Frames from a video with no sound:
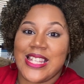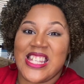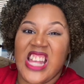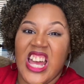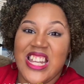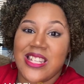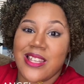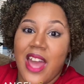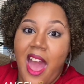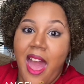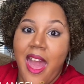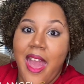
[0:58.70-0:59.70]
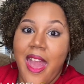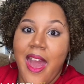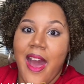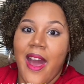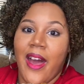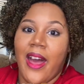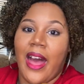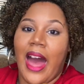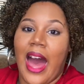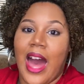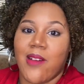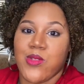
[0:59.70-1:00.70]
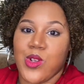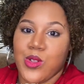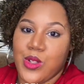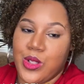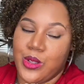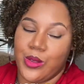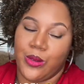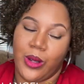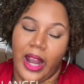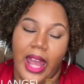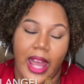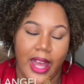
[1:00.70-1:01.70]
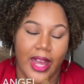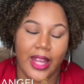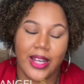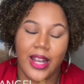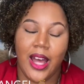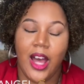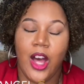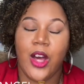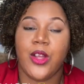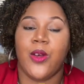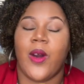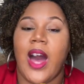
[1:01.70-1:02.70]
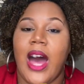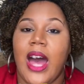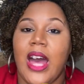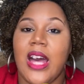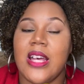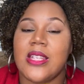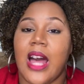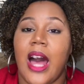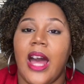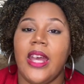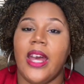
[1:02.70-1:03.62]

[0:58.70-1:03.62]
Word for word: Sunday afternoon and you guys, I